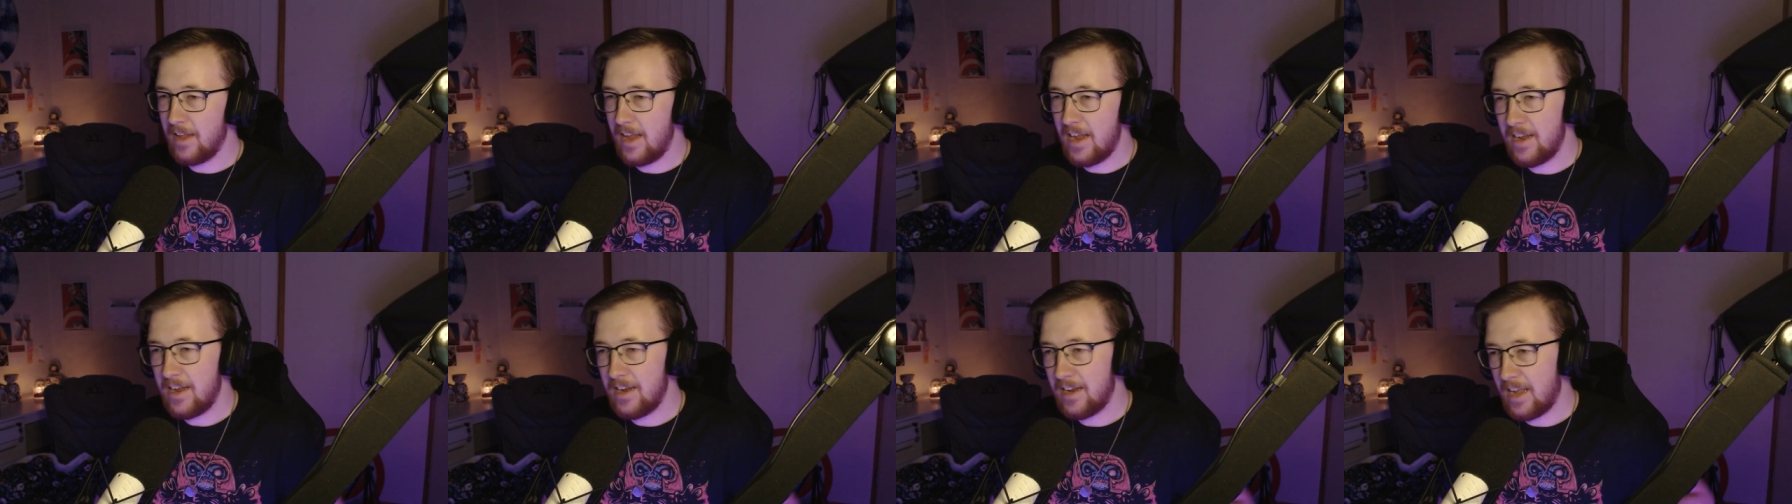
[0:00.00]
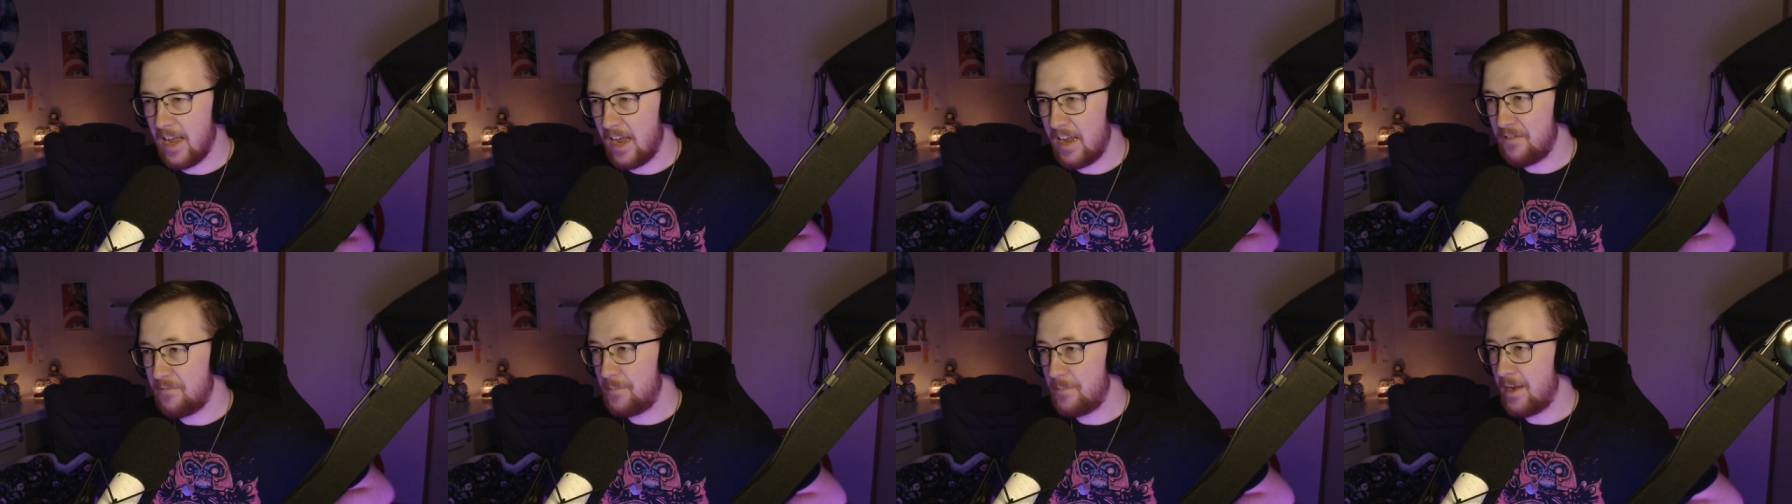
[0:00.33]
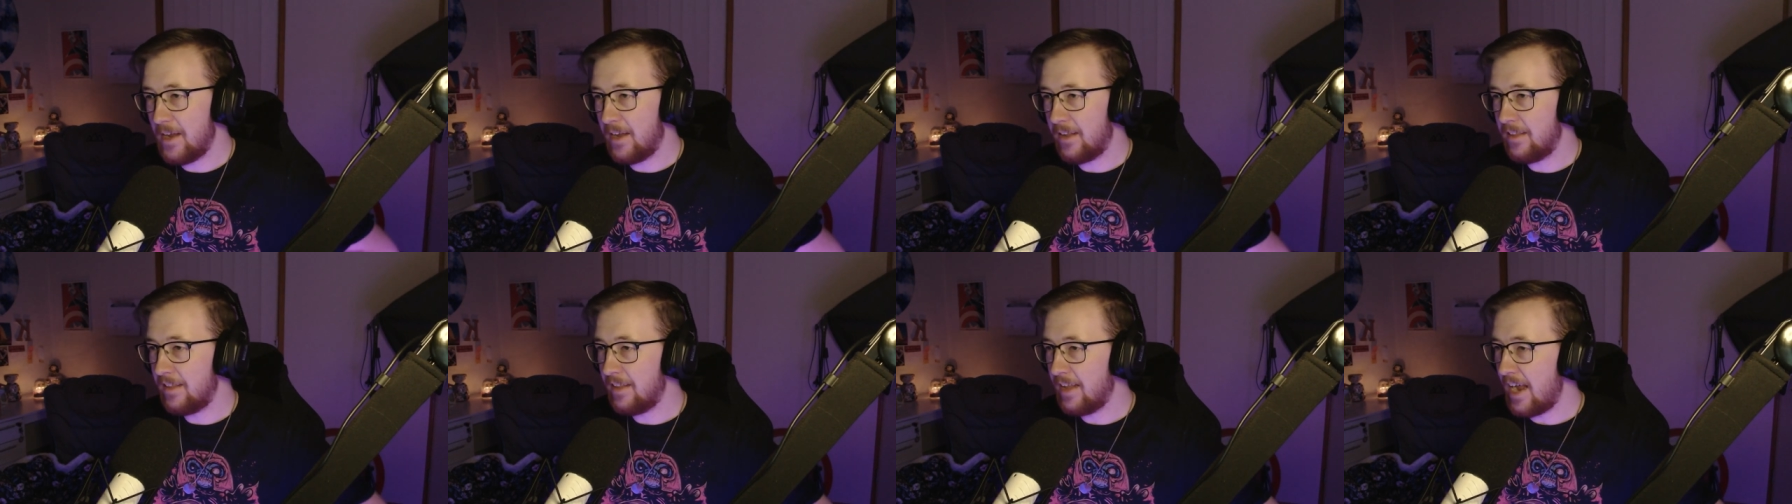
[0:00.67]
Anne gave me
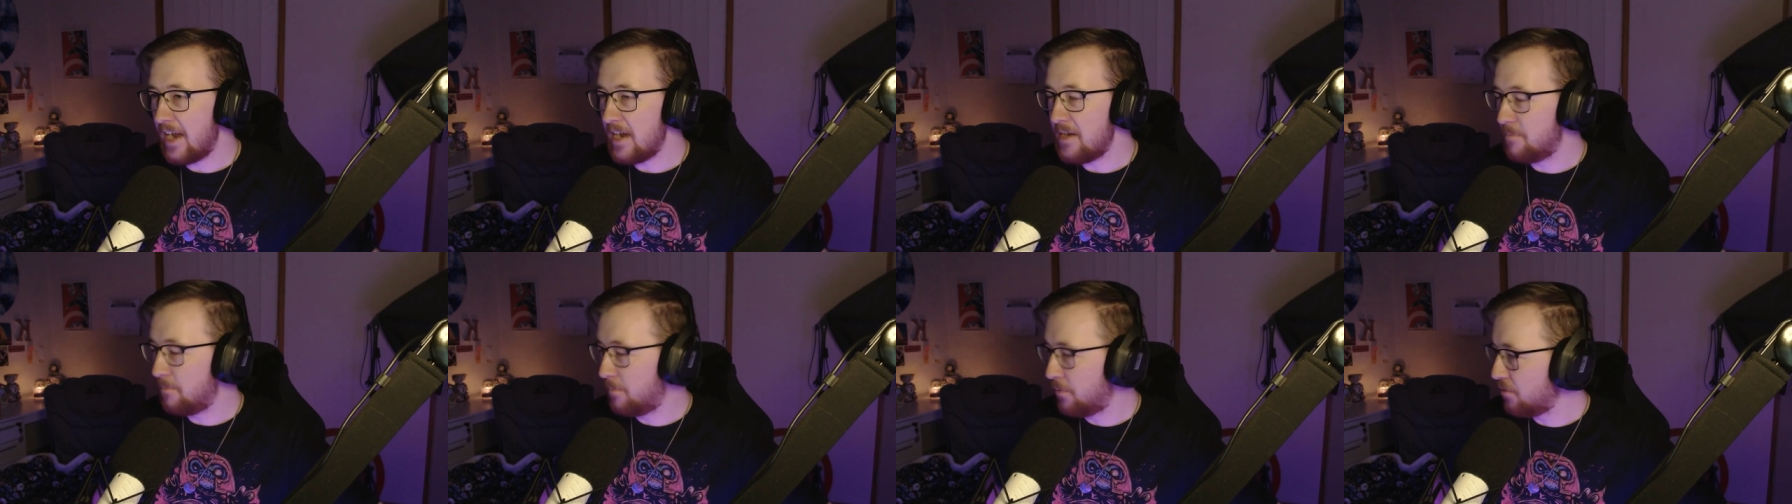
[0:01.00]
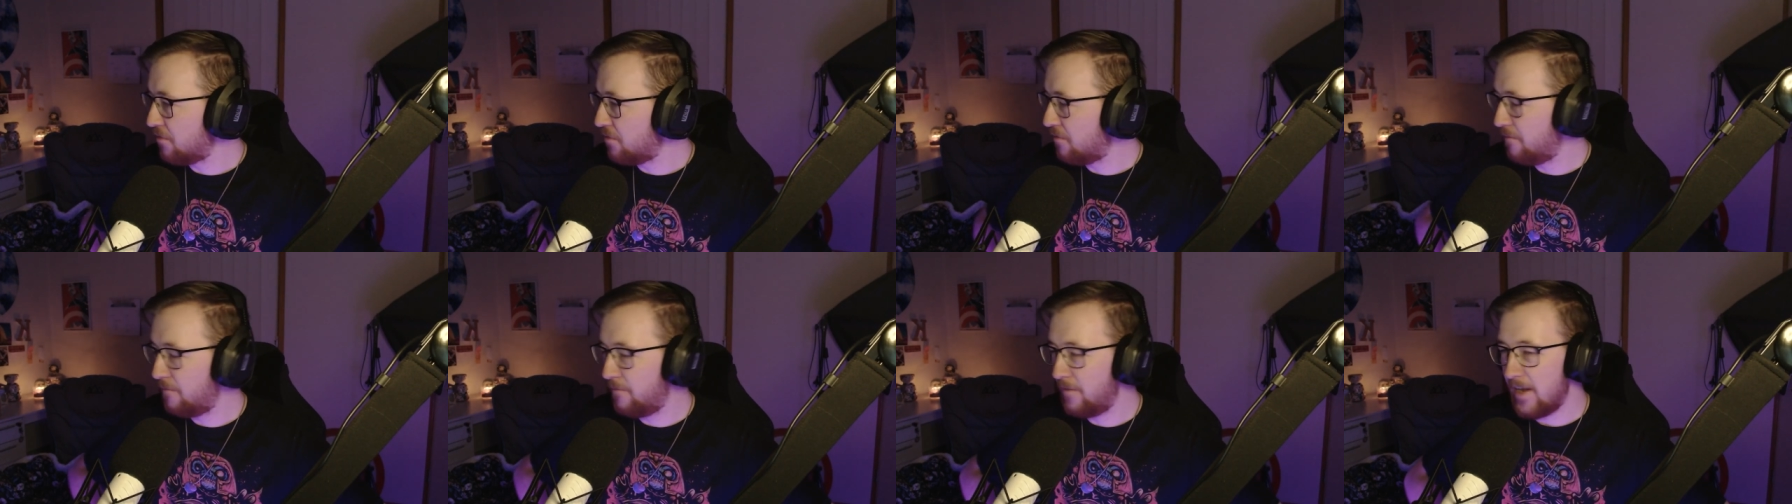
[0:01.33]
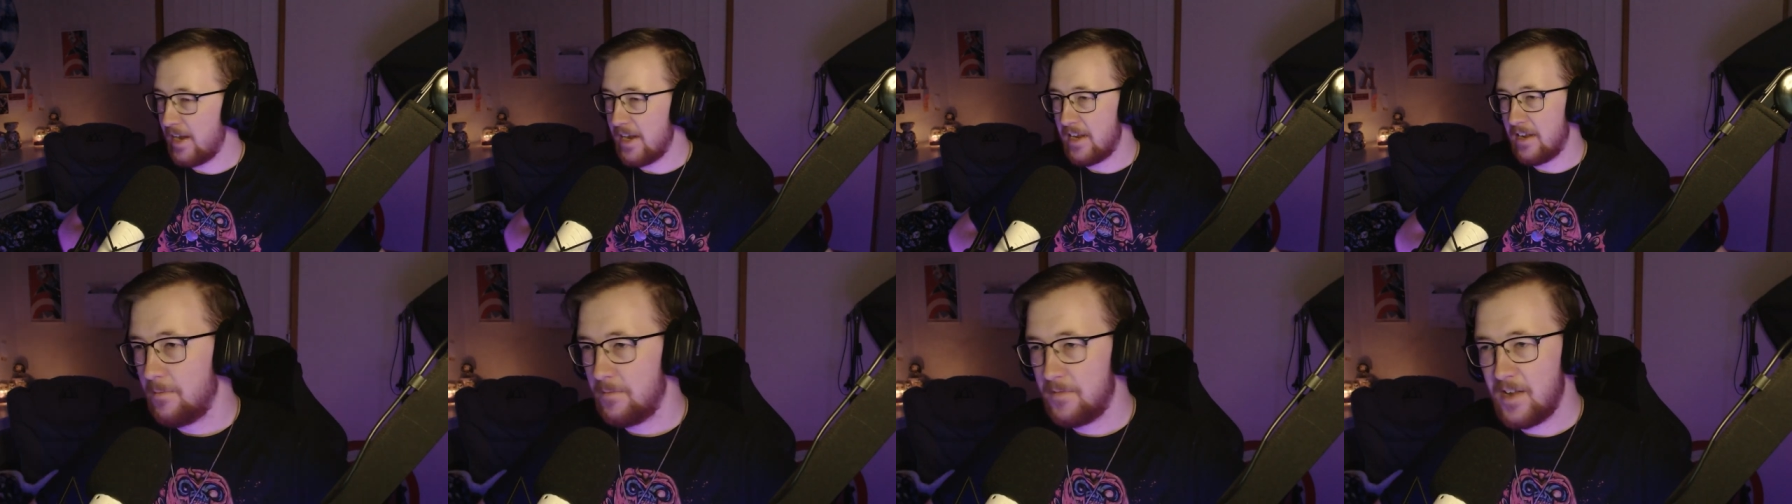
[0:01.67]
a late book fee.